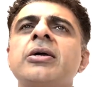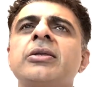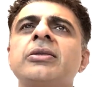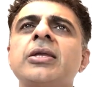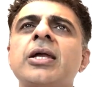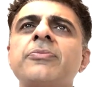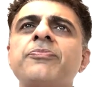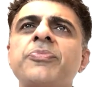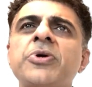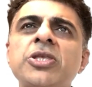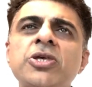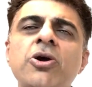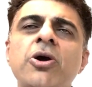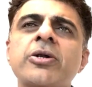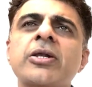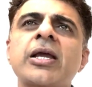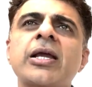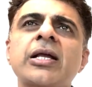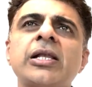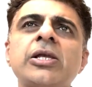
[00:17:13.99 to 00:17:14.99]
then
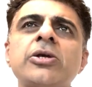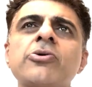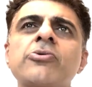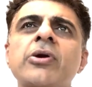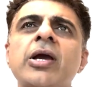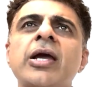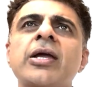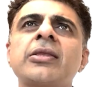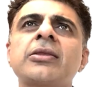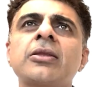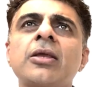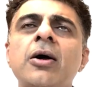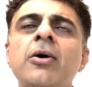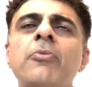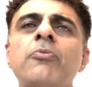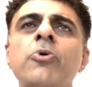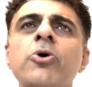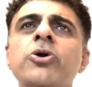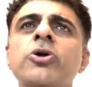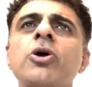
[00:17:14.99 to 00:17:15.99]
periodically you can
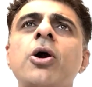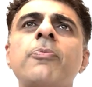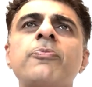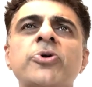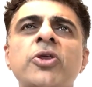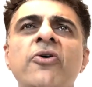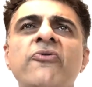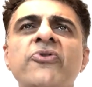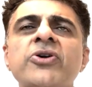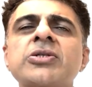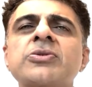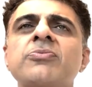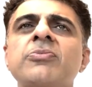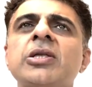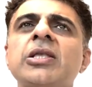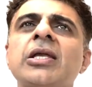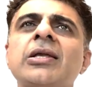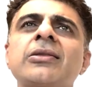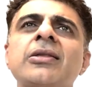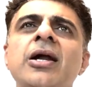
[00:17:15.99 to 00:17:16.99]
book your profits,
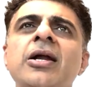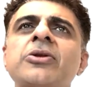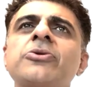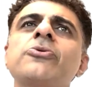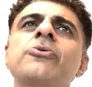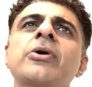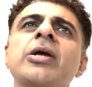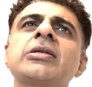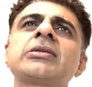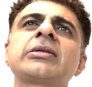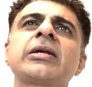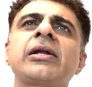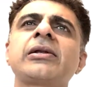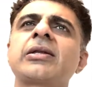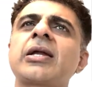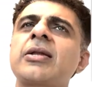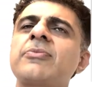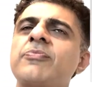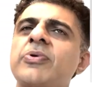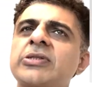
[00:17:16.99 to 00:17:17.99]
meaning that you can sell
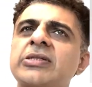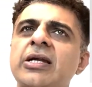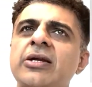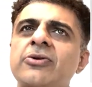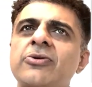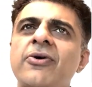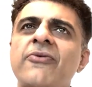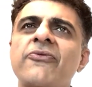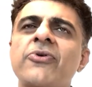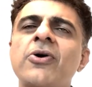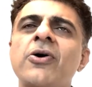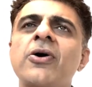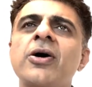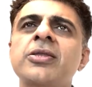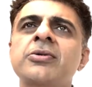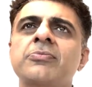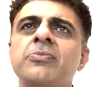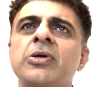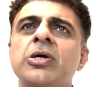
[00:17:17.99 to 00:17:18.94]
10% of your